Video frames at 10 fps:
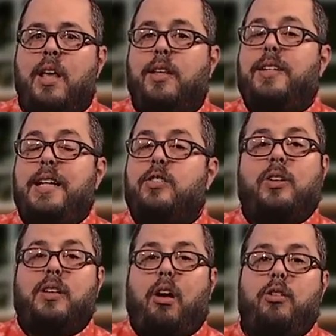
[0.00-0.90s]
The teens
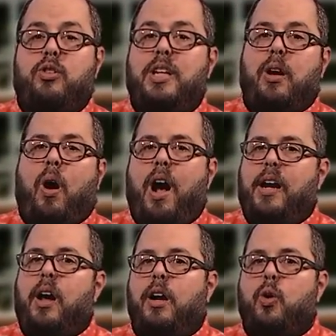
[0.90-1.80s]
are largely
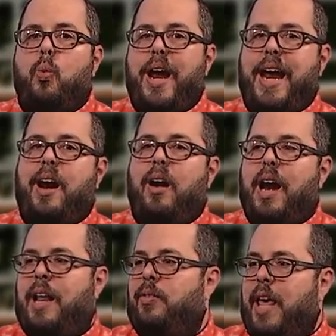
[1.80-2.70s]
caught
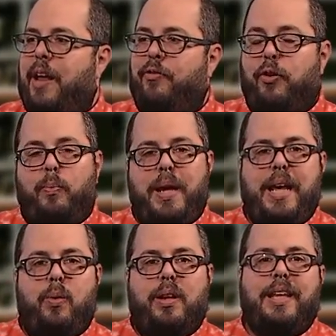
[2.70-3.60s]
unaware, and that for
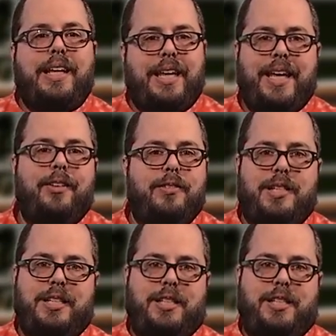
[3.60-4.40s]
me really kills the